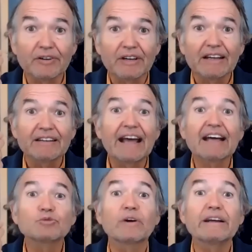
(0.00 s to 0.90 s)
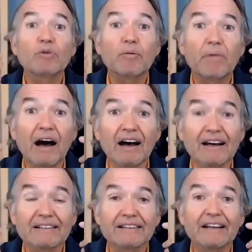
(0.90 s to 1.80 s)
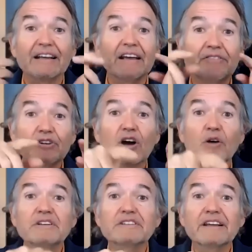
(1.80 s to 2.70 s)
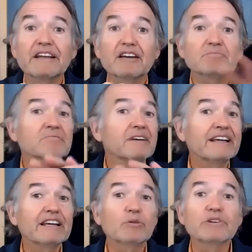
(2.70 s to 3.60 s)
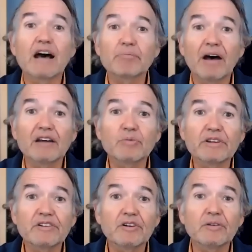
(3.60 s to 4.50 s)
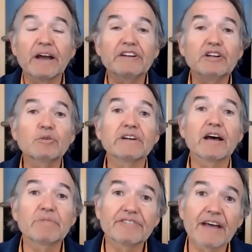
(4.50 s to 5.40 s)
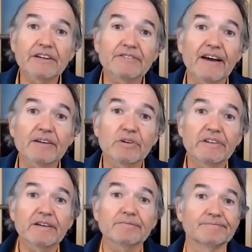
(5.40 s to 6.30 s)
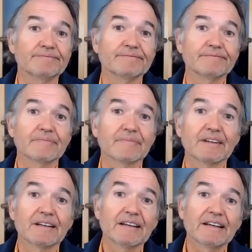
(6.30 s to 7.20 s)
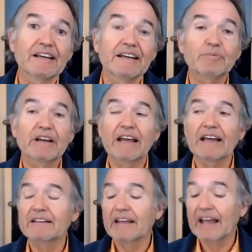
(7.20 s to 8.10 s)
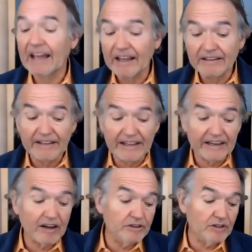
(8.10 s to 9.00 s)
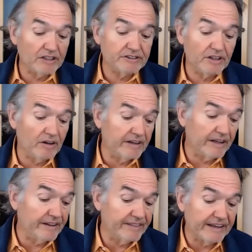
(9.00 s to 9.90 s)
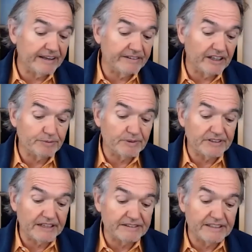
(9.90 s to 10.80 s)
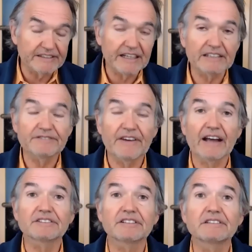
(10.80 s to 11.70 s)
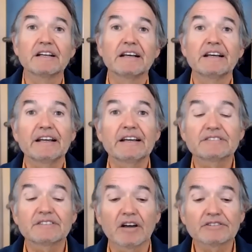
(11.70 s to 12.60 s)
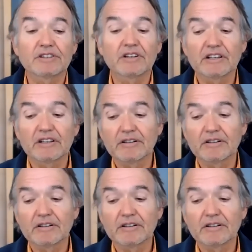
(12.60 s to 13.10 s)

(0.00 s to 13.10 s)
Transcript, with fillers: That's where he will bond. If you go into him, he will not bond with you, and you will not be satisfied with him. Mm. And, and then it goes also another thing it does besides dissatisfaction, it's also going to